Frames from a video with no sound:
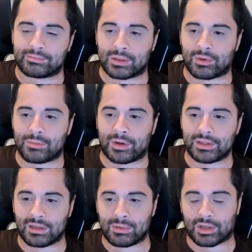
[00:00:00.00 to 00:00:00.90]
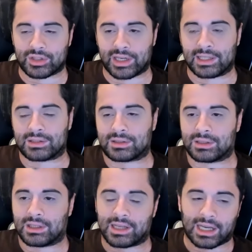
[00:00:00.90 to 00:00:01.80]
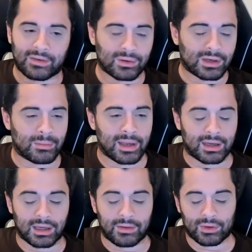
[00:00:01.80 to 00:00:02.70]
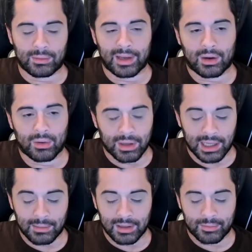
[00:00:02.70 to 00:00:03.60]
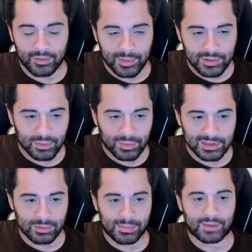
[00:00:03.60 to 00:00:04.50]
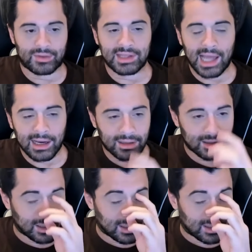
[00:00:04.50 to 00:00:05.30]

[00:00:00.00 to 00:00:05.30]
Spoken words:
But with modular blockchains, like if you want to make improvement to one small part of the stack,